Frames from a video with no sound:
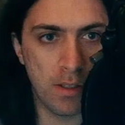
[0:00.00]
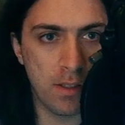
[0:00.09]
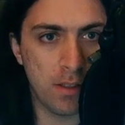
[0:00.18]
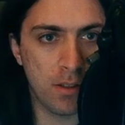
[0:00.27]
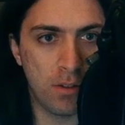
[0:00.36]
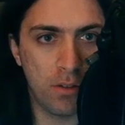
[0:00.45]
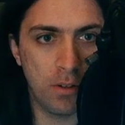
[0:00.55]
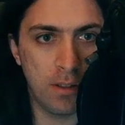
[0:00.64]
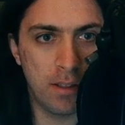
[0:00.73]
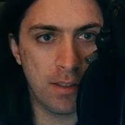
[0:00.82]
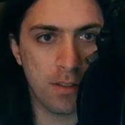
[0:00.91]
So
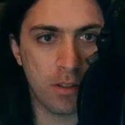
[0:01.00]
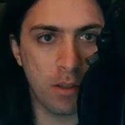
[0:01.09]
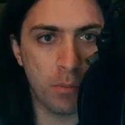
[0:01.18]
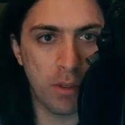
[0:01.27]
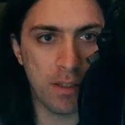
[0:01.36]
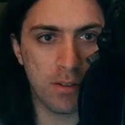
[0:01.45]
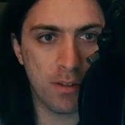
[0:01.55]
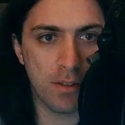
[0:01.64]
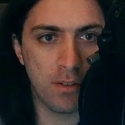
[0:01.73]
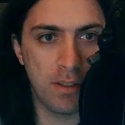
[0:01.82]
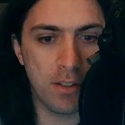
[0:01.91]
this is a compressor,
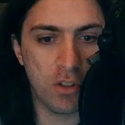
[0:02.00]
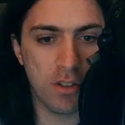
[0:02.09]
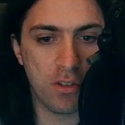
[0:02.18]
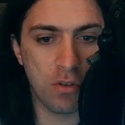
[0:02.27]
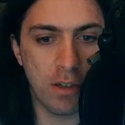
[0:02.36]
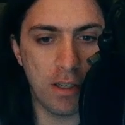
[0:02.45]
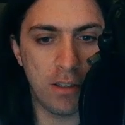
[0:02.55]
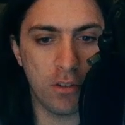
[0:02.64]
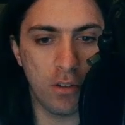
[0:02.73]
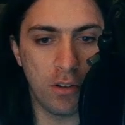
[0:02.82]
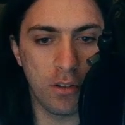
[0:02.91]
so let's just try it
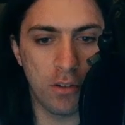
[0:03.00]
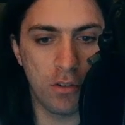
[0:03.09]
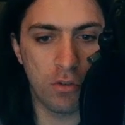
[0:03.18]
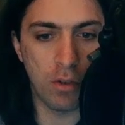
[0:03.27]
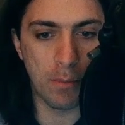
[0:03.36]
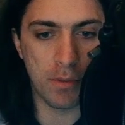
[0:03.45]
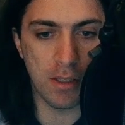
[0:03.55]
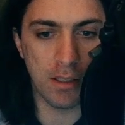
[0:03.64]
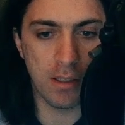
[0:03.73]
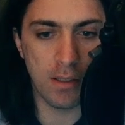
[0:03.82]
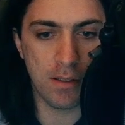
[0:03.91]
on drums, I
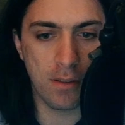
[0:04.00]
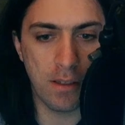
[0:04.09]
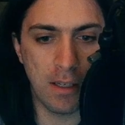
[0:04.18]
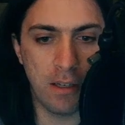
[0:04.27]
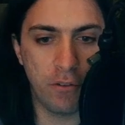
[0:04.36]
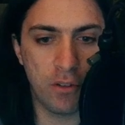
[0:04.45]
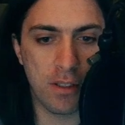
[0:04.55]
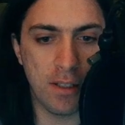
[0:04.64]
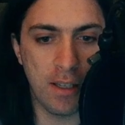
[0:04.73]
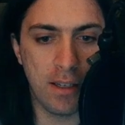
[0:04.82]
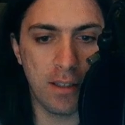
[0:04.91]
guess. I have this
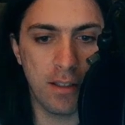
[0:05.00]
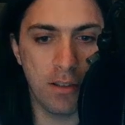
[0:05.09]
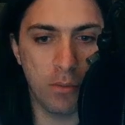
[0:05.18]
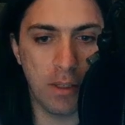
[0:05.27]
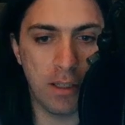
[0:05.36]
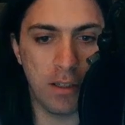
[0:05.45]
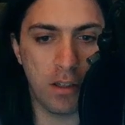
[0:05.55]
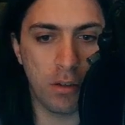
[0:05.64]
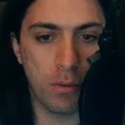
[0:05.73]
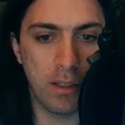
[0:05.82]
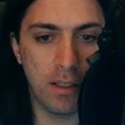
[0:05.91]
layer here where I
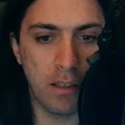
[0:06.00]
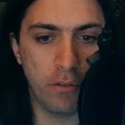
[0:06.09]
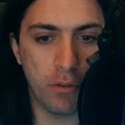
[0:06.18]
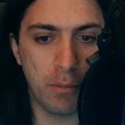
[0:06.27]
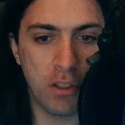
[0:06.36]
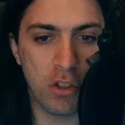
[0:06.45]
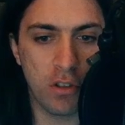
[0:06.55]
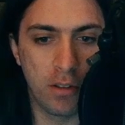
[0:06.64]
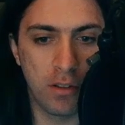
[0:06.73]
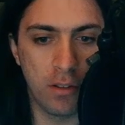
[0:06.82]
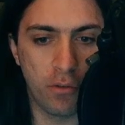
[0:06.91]
already have a bunch
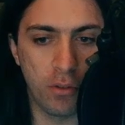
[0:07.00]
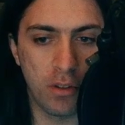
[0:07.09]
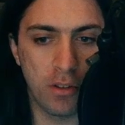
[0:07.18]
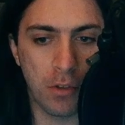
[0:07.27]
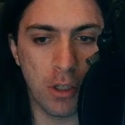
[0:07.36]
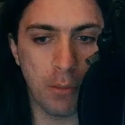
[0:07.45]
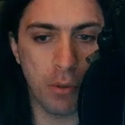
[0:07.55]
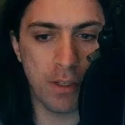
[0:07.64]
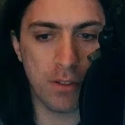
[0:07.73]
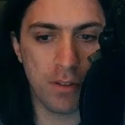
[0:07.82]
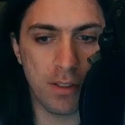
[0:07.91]
of different
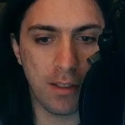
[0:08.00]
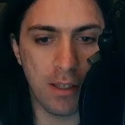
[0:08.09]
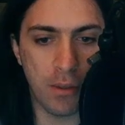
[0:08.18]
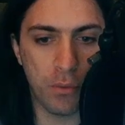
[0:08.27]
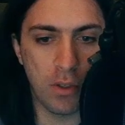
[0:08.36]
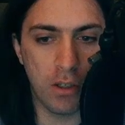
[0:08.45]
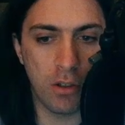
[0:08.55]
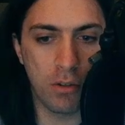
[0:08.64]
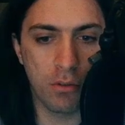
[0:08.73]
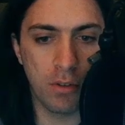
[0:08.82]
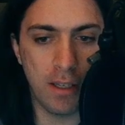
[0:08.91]
compressors that have their
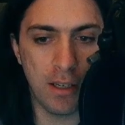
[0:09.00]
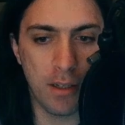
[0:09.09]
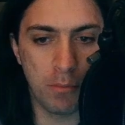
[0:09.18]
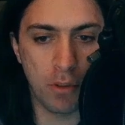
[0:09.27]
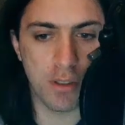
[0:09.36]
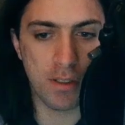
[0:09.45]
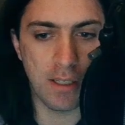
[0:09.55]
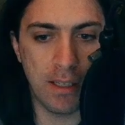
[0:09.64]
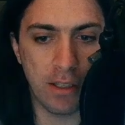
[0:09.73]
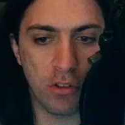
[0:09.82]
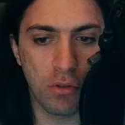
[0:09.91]
own layer, because I
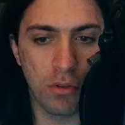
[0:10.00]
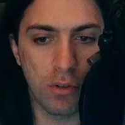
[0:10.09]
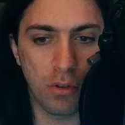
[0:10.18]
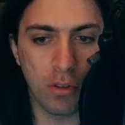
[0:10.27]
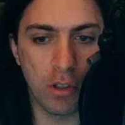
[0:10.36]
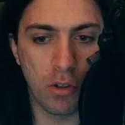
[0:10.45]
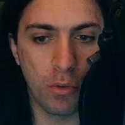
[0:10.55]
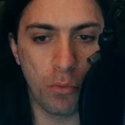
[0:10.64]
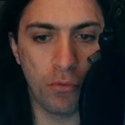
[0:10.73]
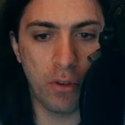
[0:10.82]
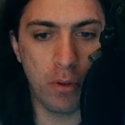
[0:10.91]
like to go
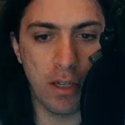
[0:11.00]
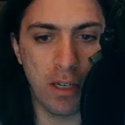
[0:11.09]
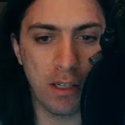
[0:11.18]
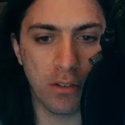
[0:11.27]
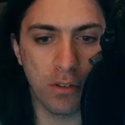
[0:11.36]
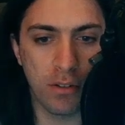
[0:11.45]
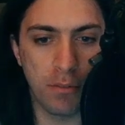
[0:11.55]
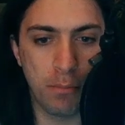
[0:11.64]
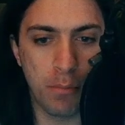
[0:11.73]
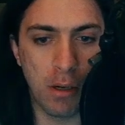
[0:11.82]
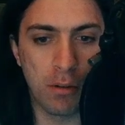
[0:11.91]
very hard on
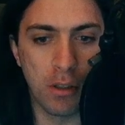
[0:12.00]
parallel